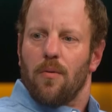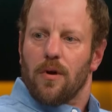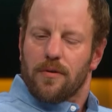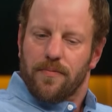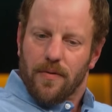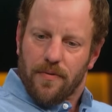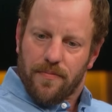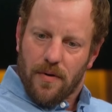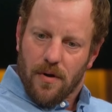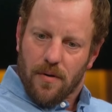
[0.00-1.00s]
worked for a
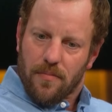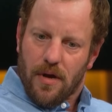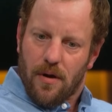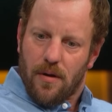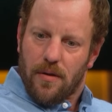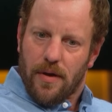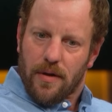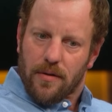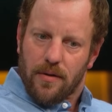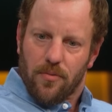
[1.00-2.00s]
farm that
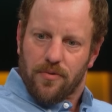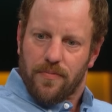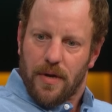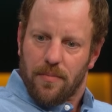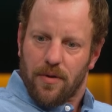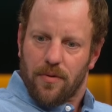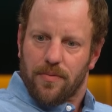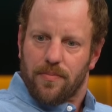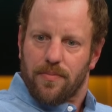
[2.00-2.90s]
that was family with.